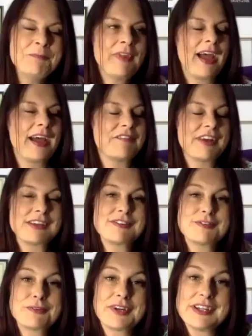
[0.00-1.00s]
I've had
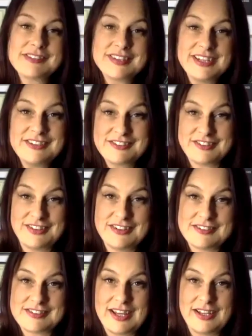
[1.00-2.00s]
some great
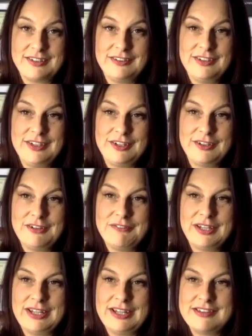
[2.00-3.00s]
teachers, and you know, you
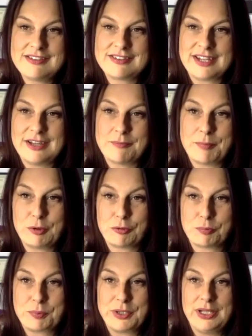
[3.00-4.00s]
and Lynsi have
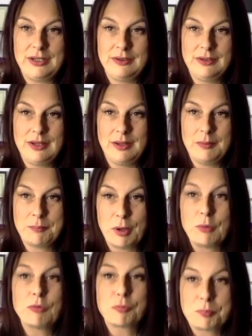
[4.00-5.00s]
both
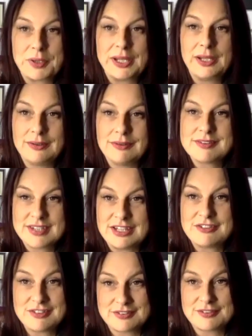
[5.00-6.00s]
been
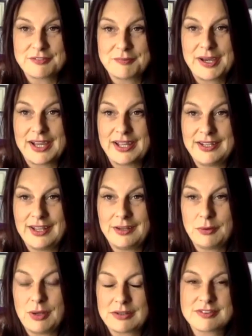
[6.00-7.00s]
teachers of mine,
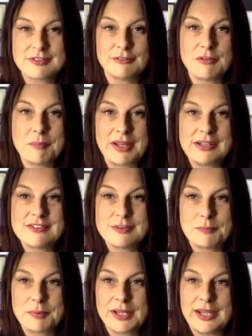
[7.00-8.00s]
and still remain
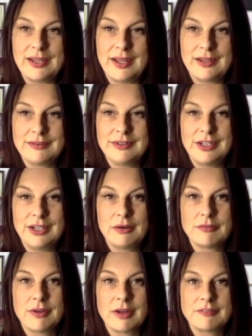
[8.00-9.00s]
to be. And you
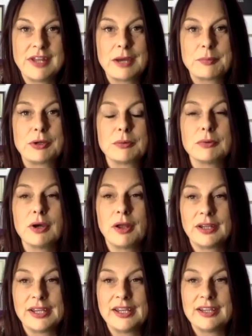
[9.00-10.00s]
know, I've now become
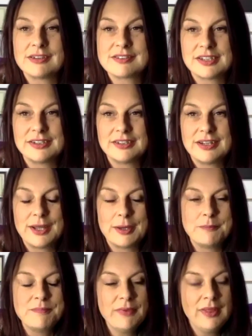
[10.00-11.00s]
colleagues,
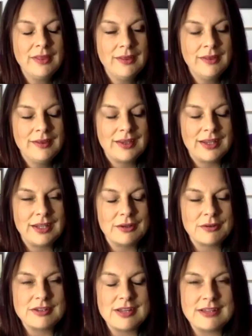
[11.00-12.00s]
and you
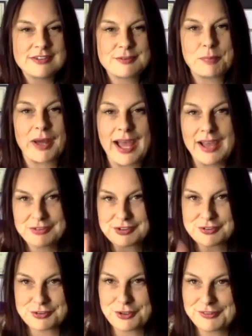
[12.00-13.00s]
know, but I have a
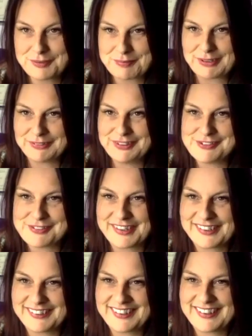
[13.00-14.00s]
story about you,
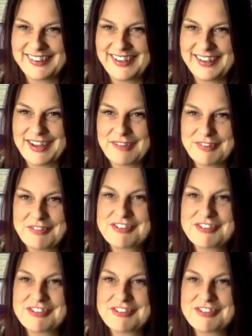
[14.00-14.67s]
Drake, that I have never